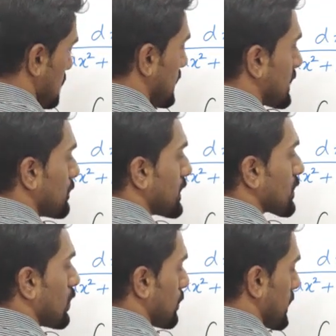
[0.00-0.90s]
little bit
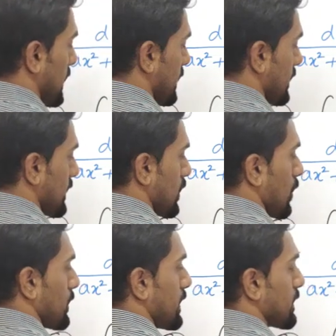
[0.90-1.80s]
complicated
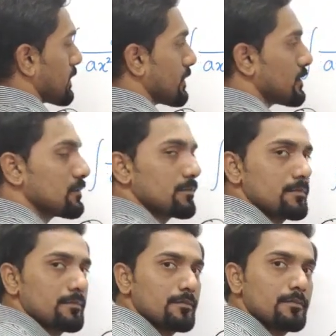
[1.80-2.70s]
denominator.
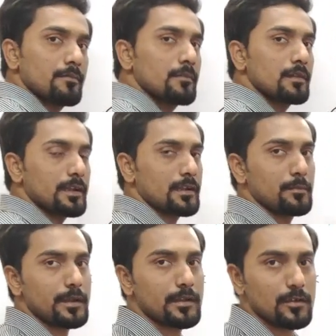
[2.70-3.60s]
Little
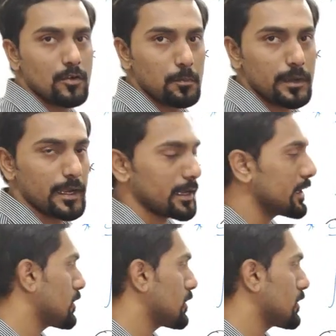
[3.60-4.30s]
bit complicated